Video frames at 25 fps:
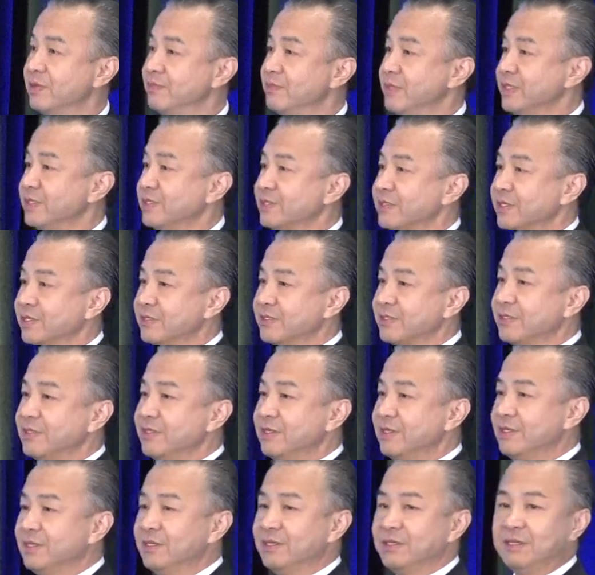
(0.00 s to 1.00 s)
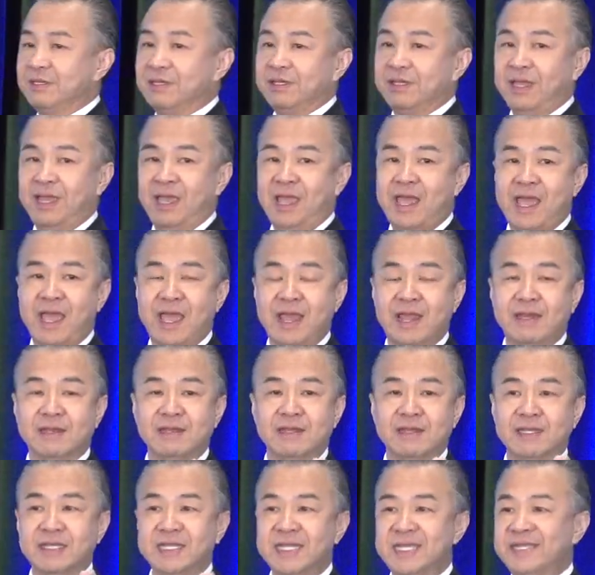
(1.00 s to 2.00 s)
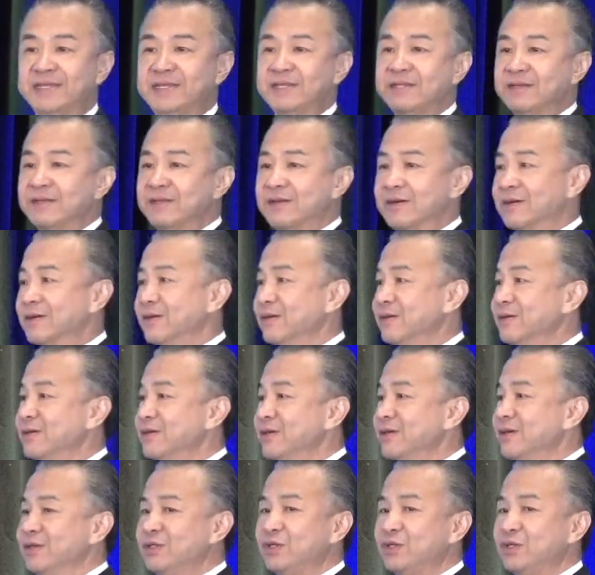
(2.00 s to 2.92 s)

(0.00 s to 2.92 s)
of business and need to know